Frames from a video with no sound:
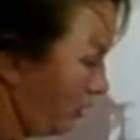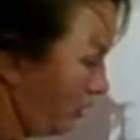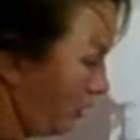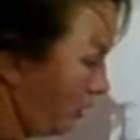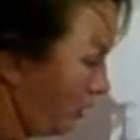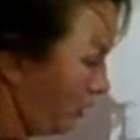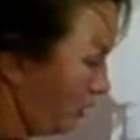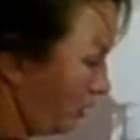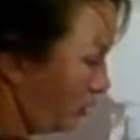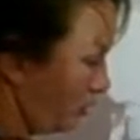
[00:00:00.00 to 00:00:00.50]

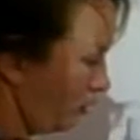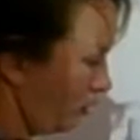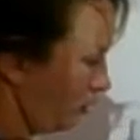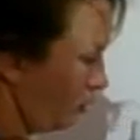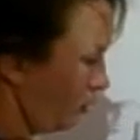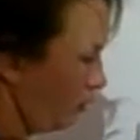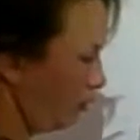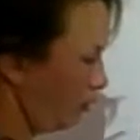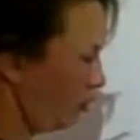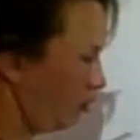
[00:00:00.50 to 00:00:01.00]

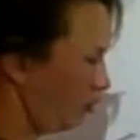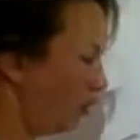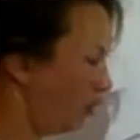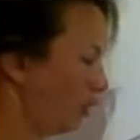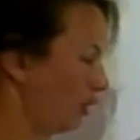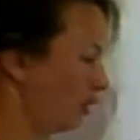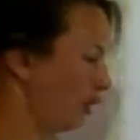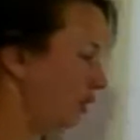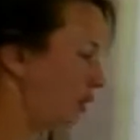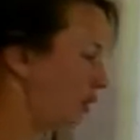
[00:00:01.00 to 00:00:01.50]
to
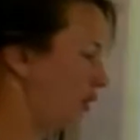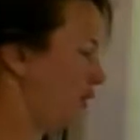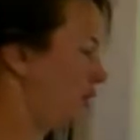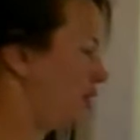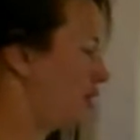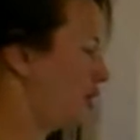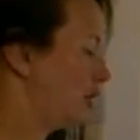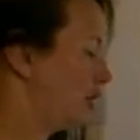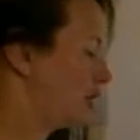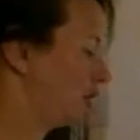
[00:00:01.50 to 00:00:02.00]
the
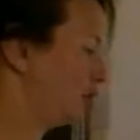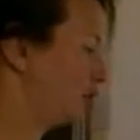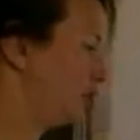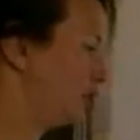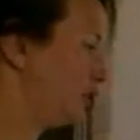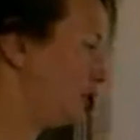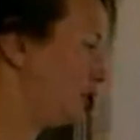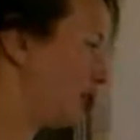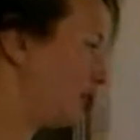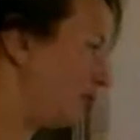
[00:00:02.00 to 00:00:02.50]

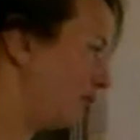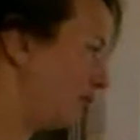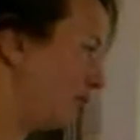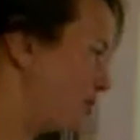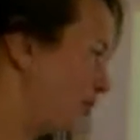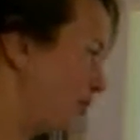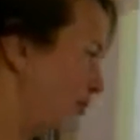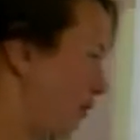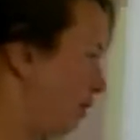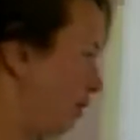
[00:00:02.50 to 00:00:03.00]
stem.
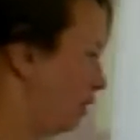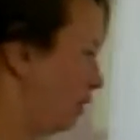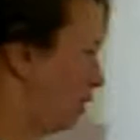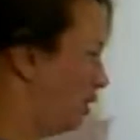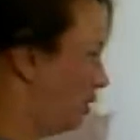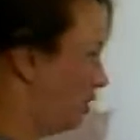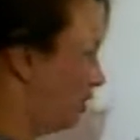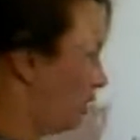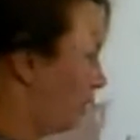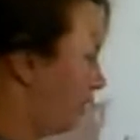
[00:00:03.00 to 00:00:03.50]

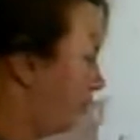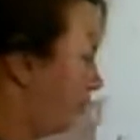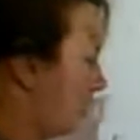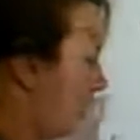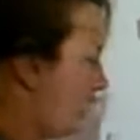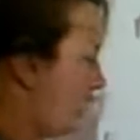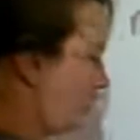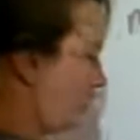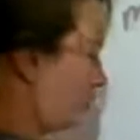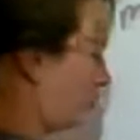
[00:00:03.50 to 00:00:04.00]
That
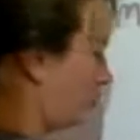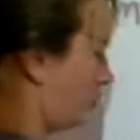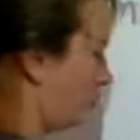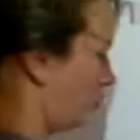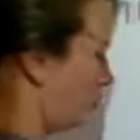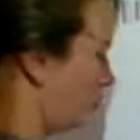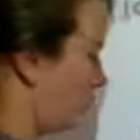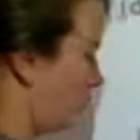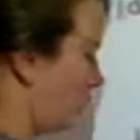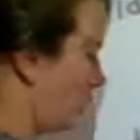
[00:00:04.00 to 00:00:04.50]
has two
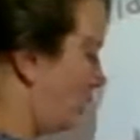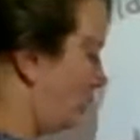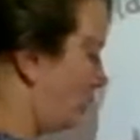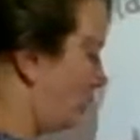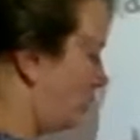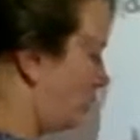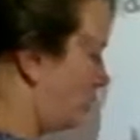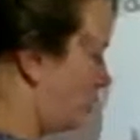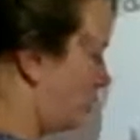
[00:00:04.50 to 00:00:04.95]
names: